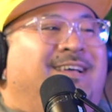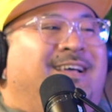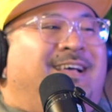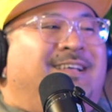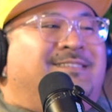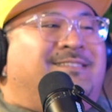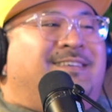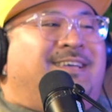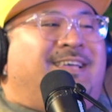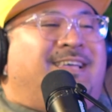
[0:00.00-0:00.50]
I
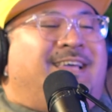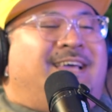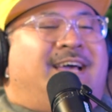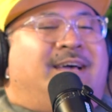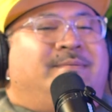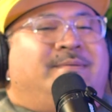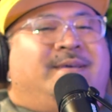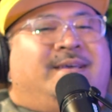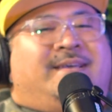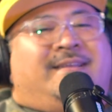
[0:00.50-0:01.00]
was like,
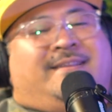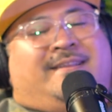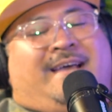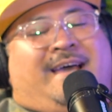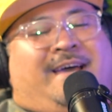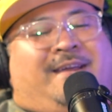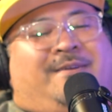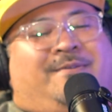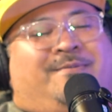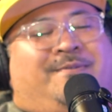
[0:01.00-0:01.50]
I mean,
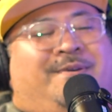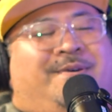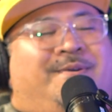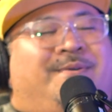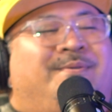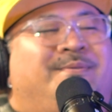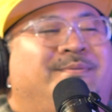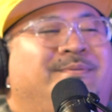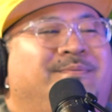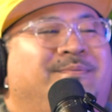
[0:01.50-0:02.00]
I don't
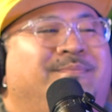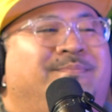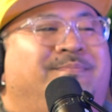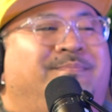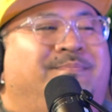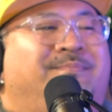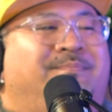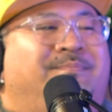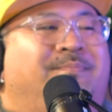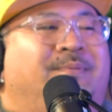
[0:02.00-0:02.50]
know,
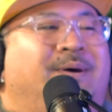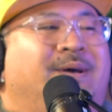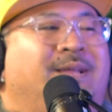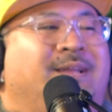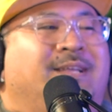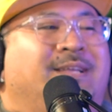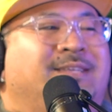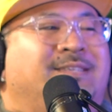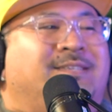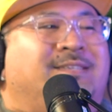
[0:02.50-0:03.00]
but
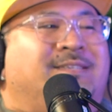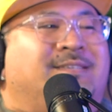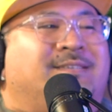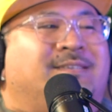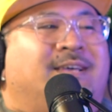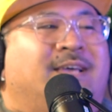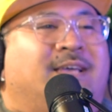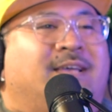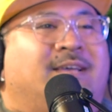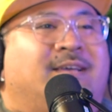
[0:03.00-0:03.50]
it's just
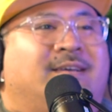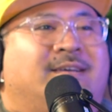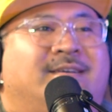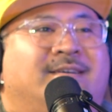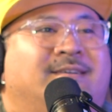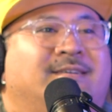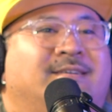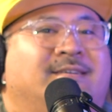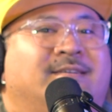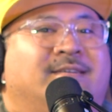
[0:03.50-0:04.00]
like,
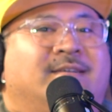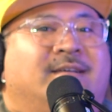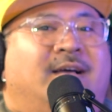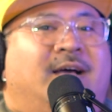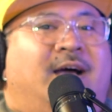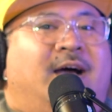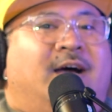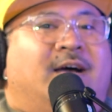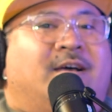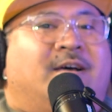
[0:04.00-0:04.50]

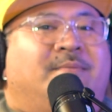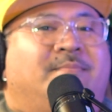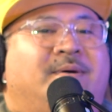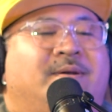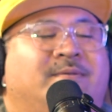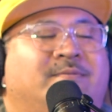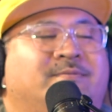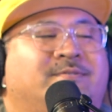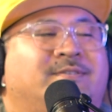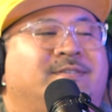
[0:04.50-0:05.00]
how come I
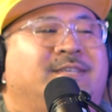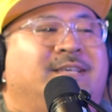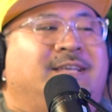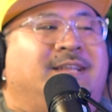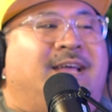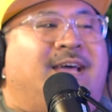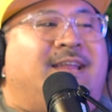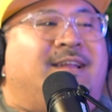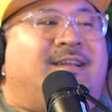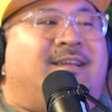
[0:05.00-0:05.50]
don't see
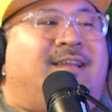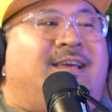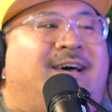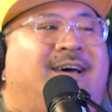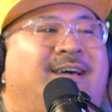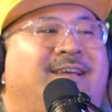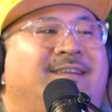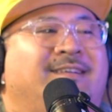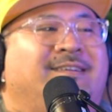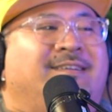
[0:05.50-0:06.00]
that a
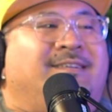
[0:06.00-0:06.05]
lot,